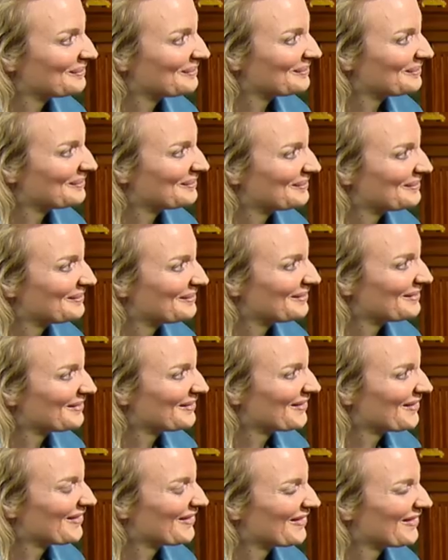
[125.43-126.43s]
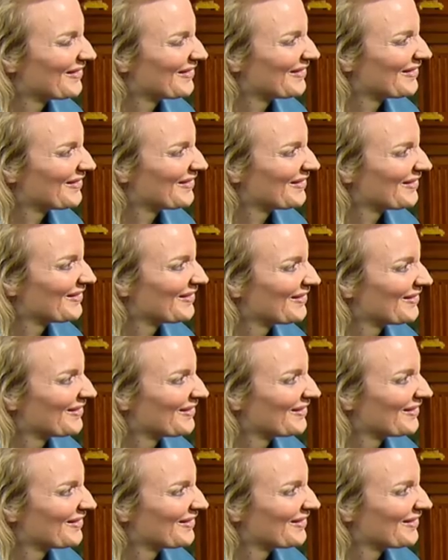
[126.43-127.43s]

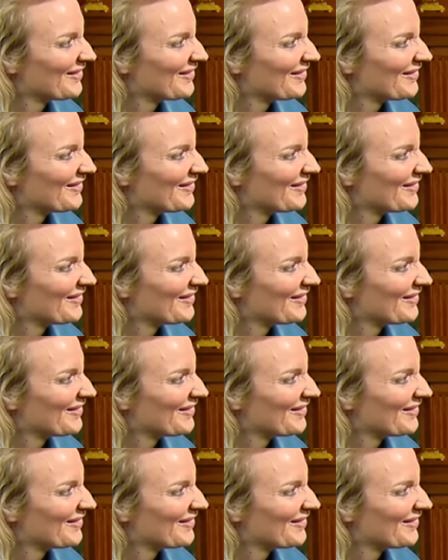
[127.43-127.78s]
(silent)